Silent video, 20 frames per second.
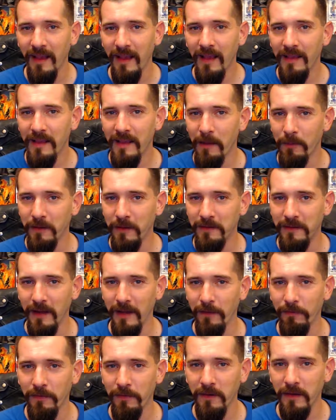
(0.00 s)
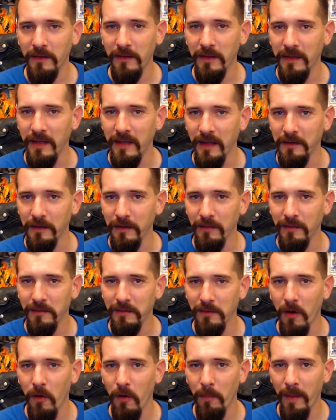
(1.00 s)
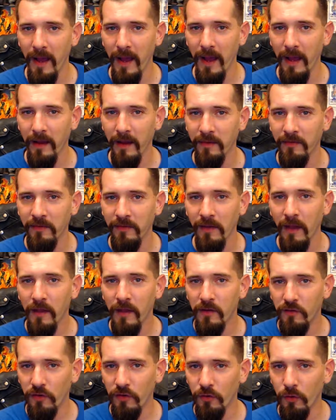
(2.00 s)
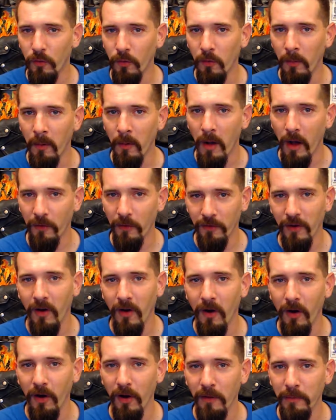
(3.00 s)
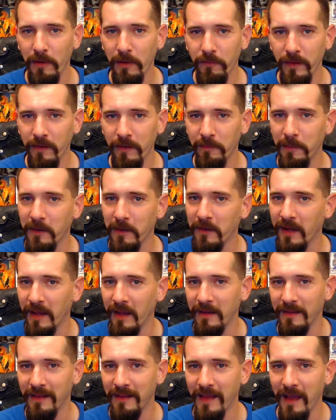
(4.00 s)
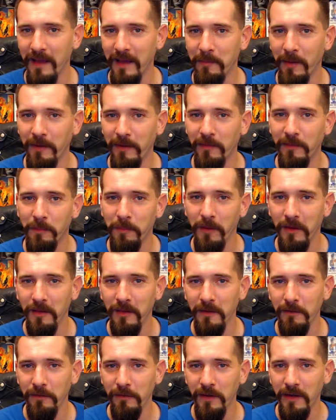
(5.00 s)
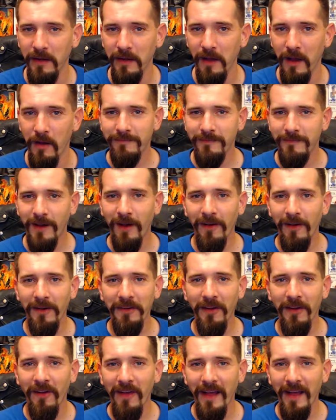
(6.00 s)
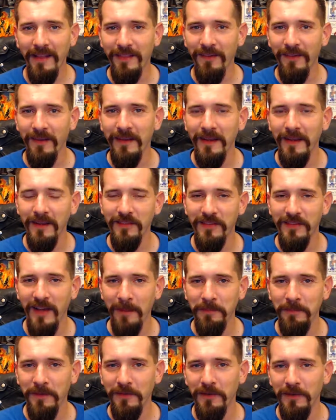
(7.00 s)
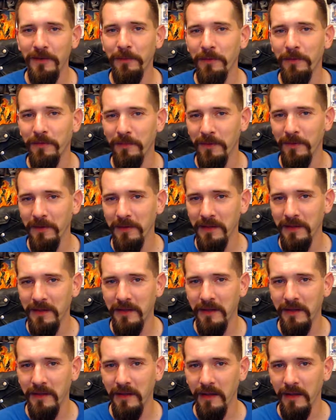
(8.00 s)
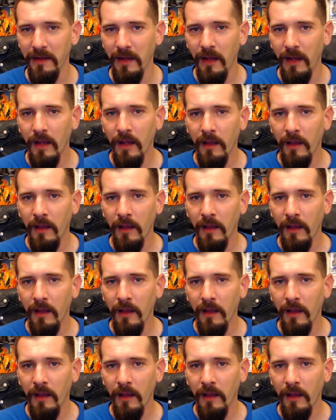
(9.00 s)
that were definitely kind of throwbacks to other horror movies, but I'll get into that in my spoiler video. All in all, I thought It Chapter 2 was really good.